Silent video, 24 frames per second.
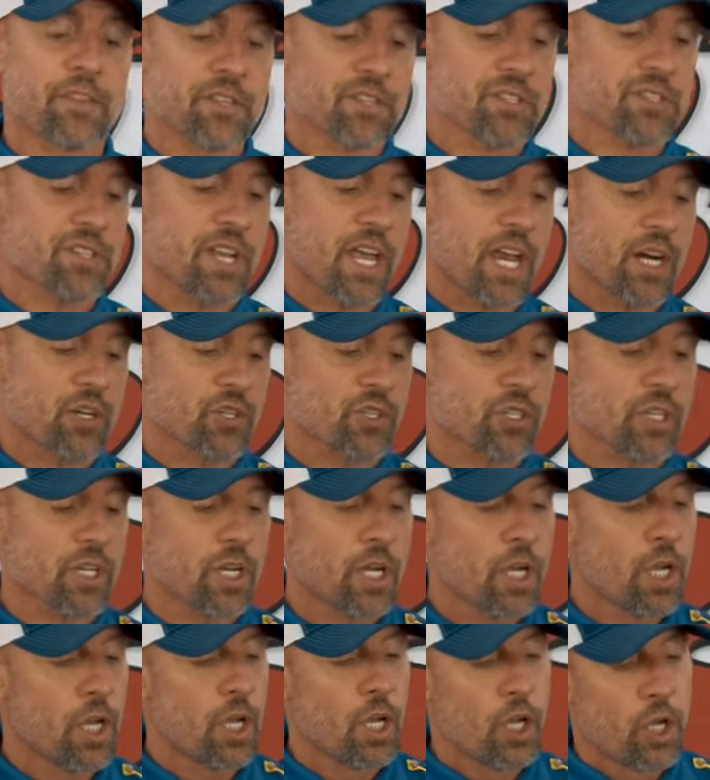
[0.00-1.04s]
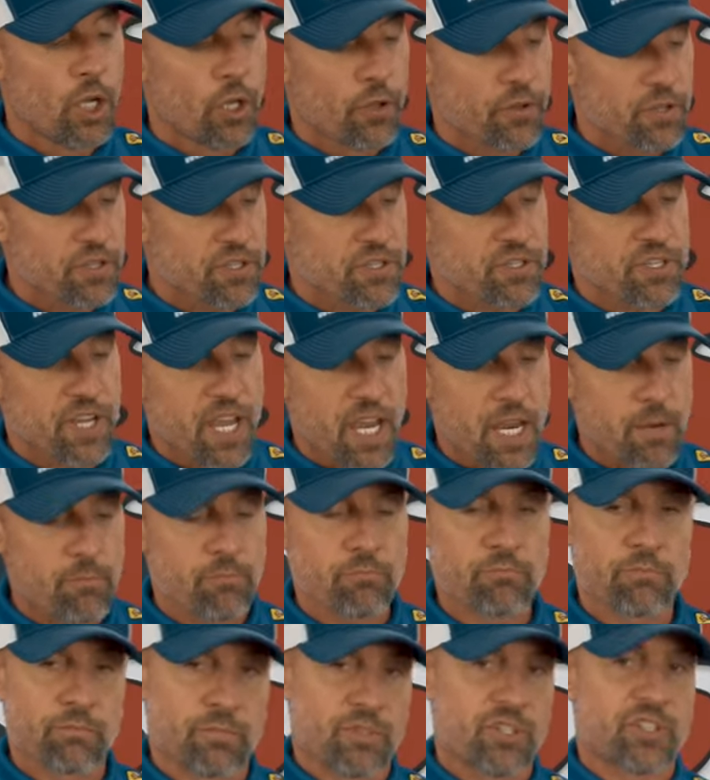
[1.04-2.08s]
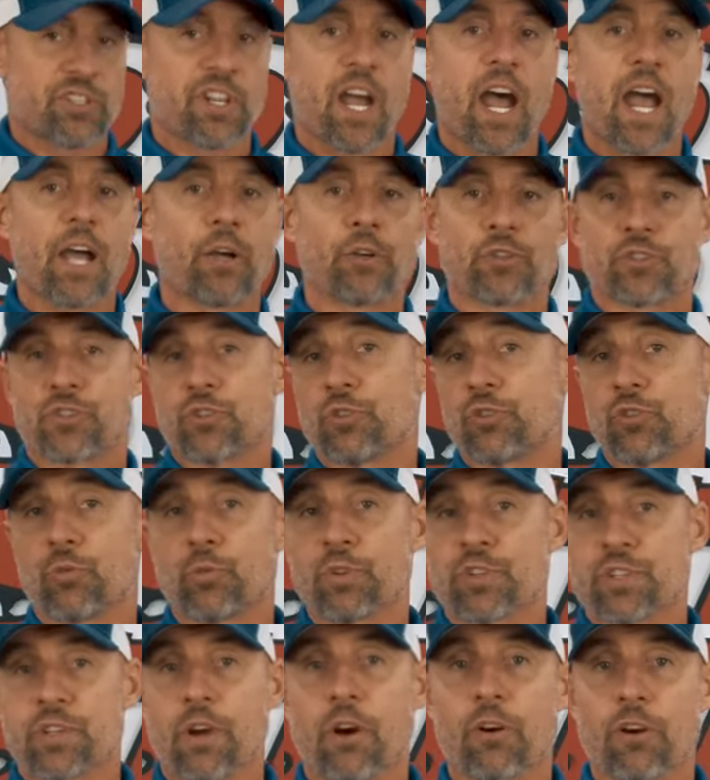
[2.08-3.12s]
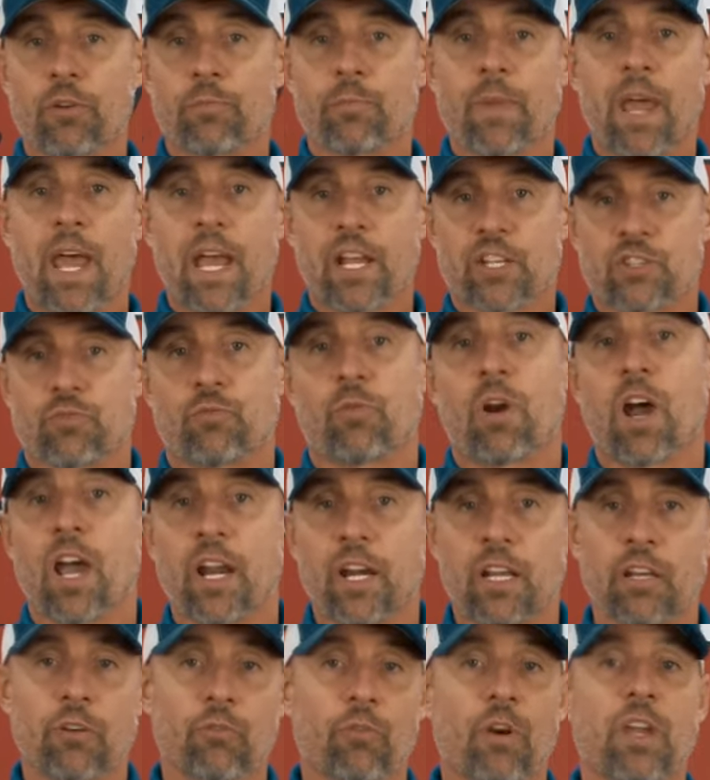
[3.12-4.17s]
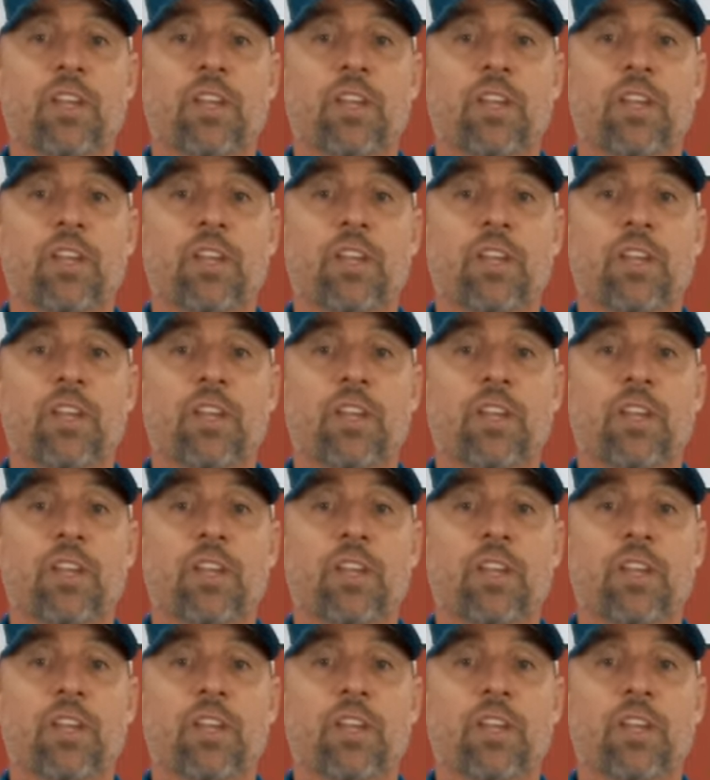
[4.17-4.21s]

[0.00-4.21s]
This is actually the same style suit that we started Max riding and